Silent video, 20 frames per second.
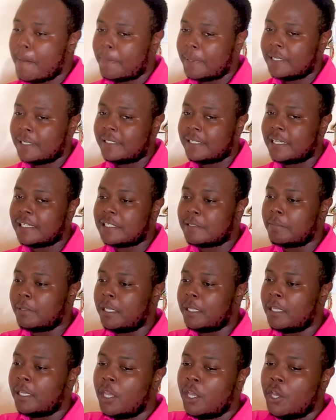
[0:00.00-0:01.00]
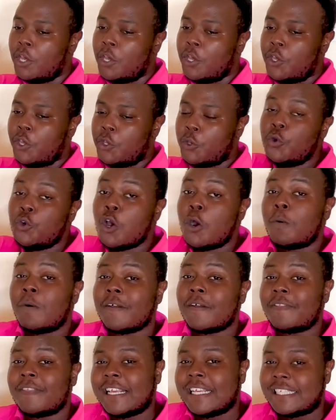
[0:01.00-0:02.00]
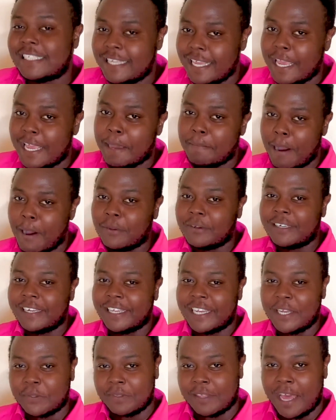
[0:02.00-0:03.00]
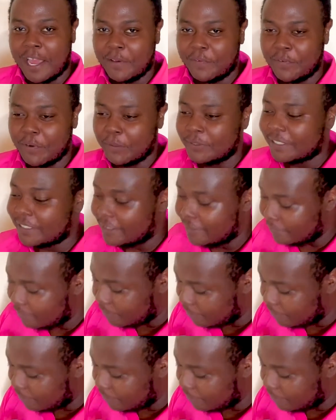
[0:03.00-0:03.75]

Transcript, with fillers: and tells me, "You know what they say about niggas with iPhones?"